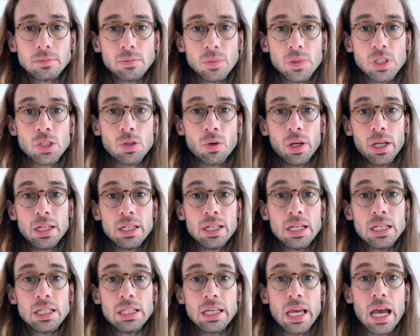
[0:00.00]
So in
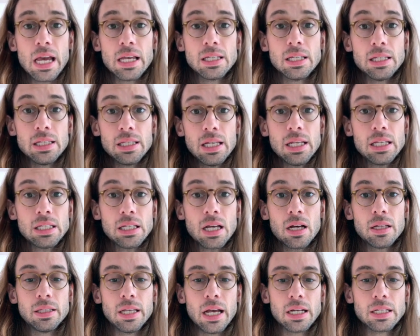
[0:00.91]
this case, in this
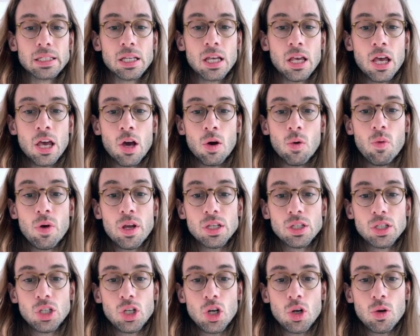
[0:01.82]
context, we
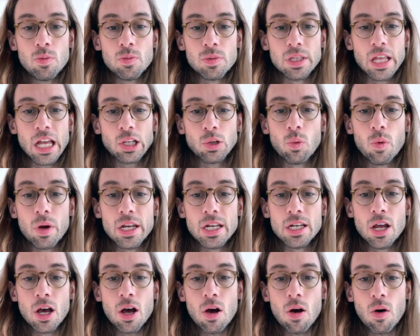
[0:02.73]
assume that we
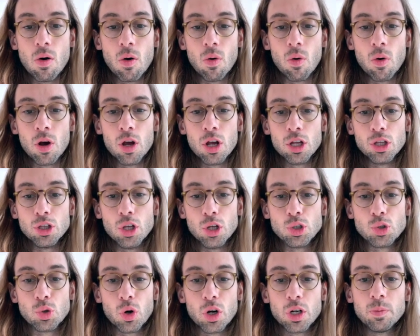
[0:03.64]
know the
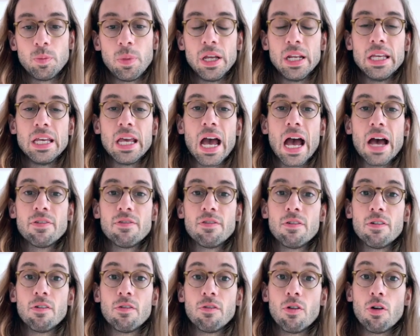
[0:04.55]
joint PDF
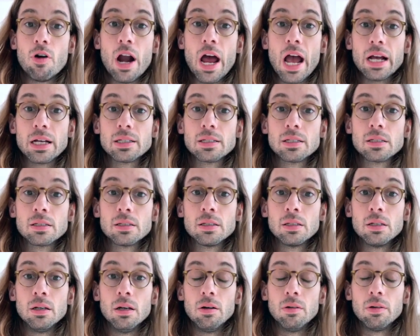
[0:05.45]
for X,
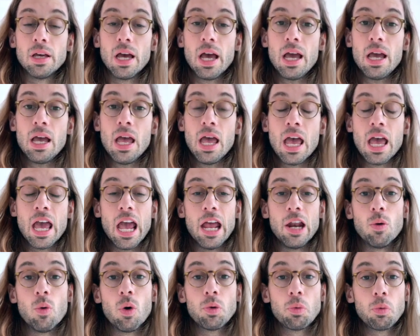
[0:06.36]
okay?
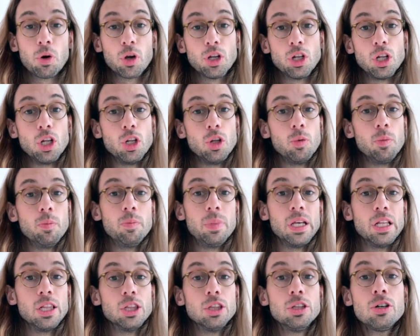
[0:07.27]
And what we're going to
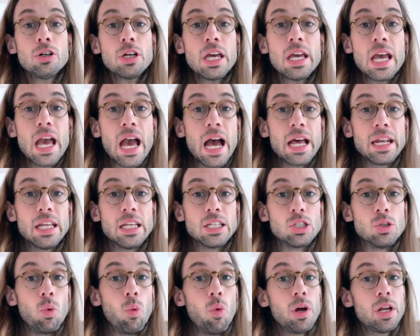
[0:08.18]
be looking at
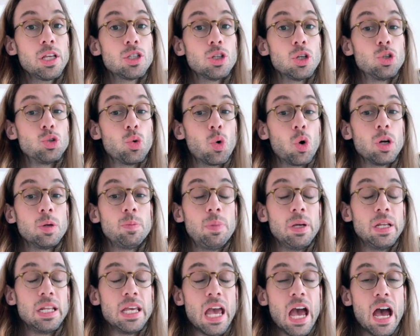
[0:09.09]
is what is the joint
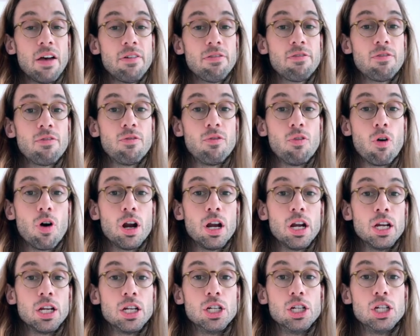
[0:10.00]
PDF
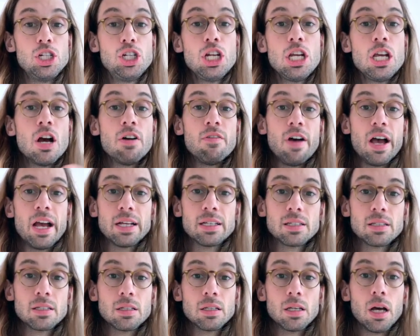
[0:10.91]
for G of
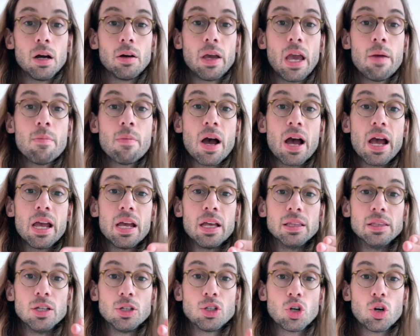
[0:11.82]
X, okay?
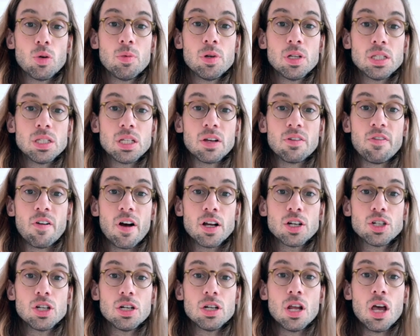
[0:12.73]
My deterministic
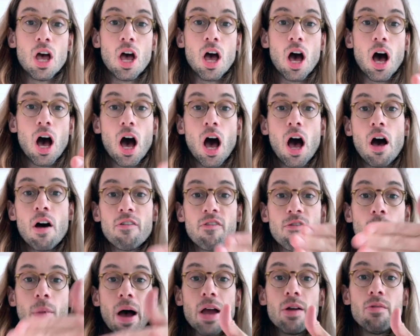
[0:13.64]
function
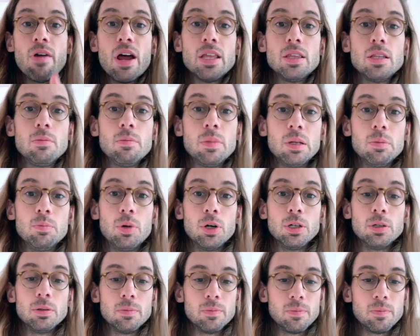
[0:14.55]
of my random input.